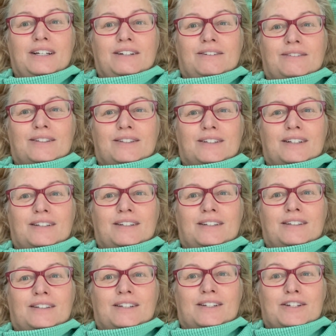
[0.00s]
We thought
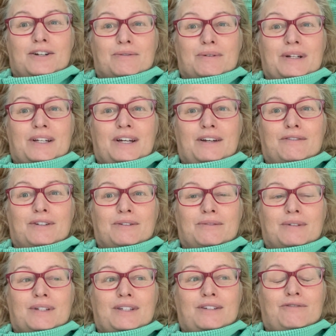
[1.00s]
that the Stairway to Heaven
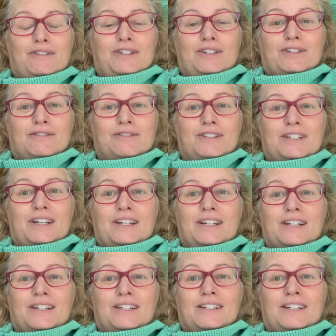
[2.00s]
was the feature of the
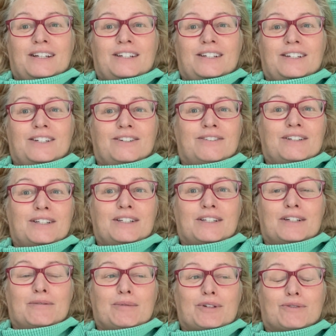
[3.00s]
day and had no idea
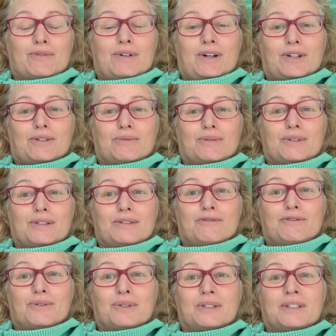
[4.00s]
how much rocks we were in
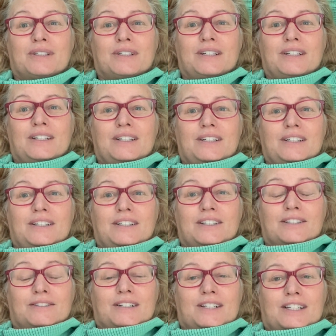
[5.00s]
for
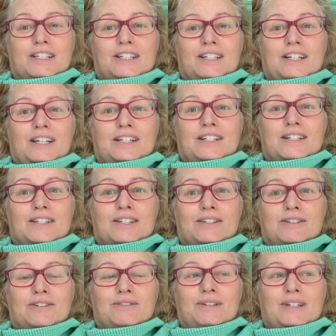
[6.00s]
the rest of the day. So
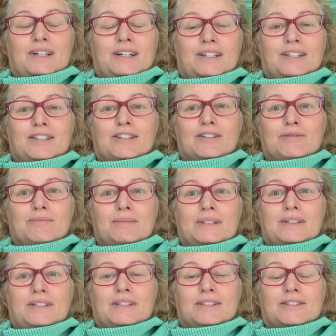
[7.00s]
we got here,
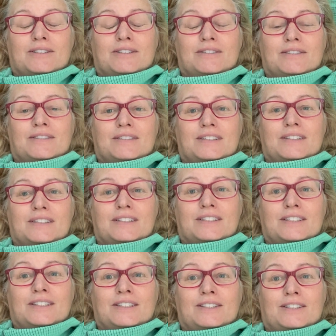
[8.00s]
made dinner, and
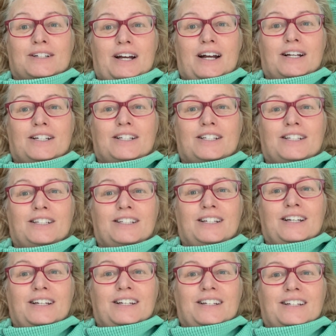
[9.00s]
crashed.
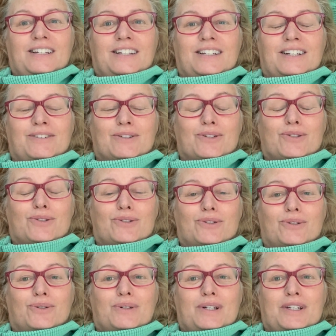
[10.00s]
And I was
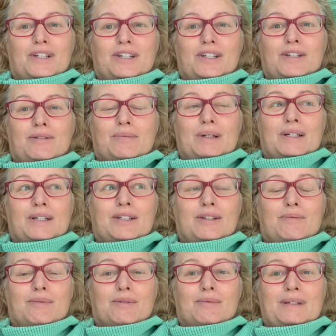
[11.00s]
so achy, my
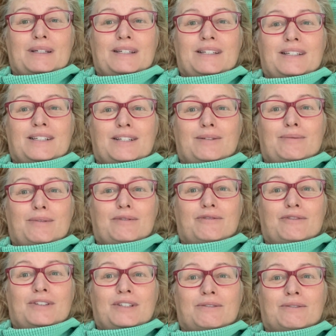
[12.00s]
hips, my knees, my
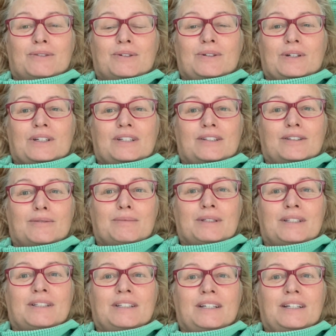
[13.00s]
feet were all killing me.